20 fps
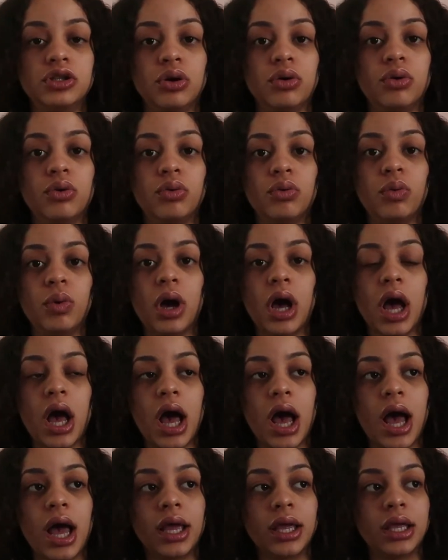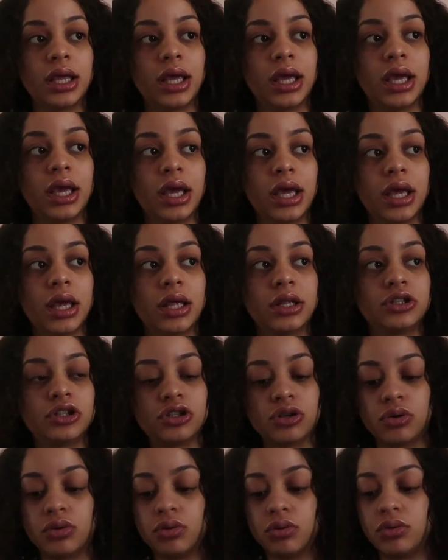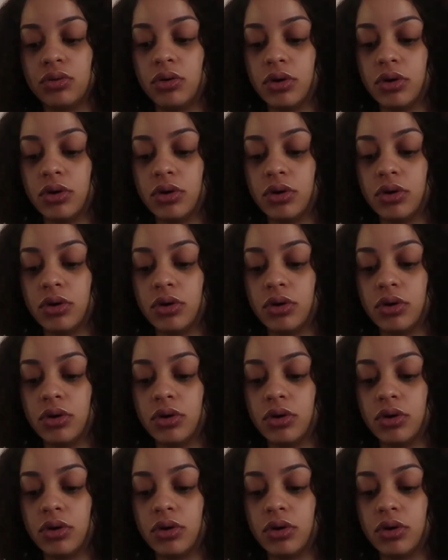so I can't, so